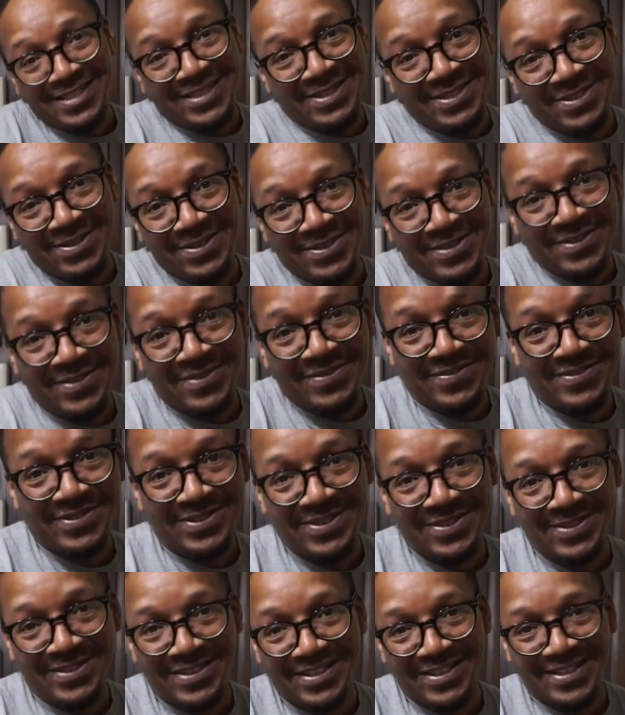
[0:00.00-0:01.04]
Ah,
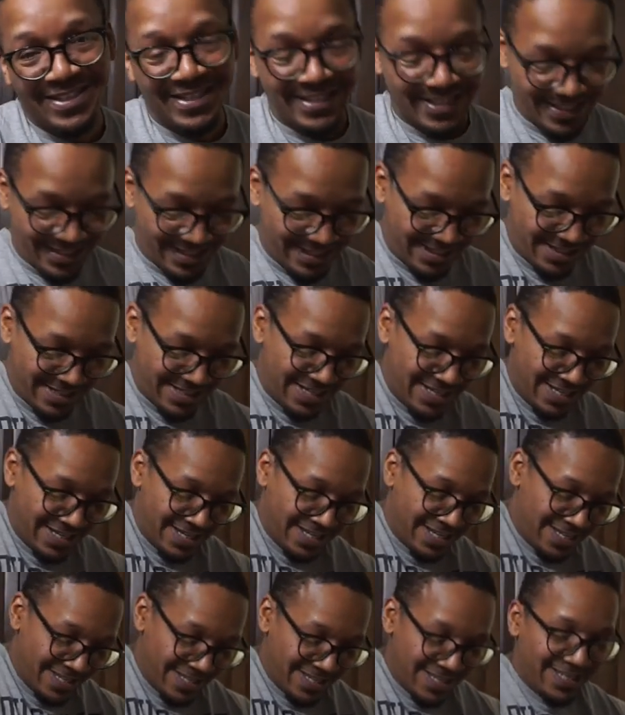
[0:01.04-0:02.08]
ah, tell us,
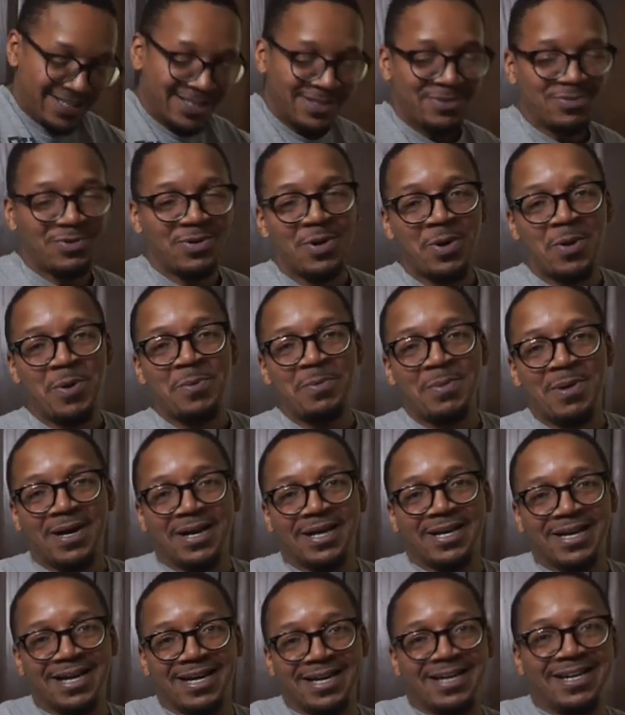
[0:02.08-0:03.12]
Richard. Tell what is oh the
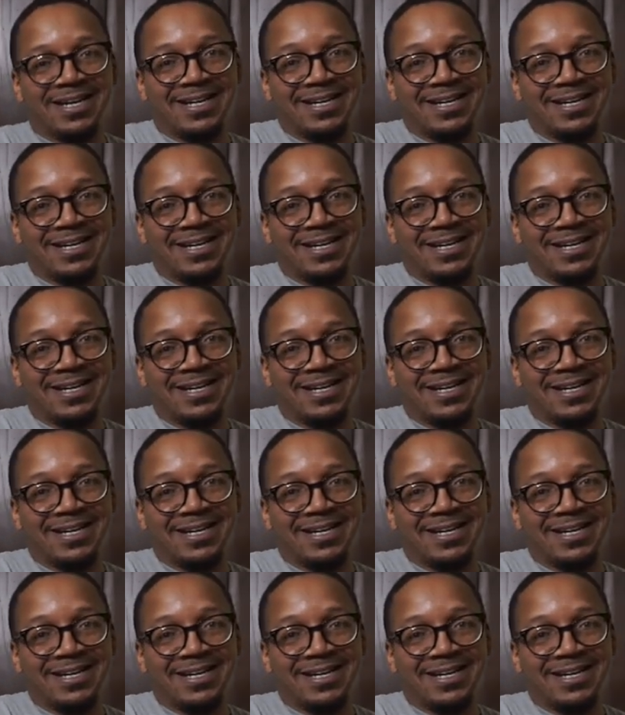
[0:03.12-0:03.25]
key, God.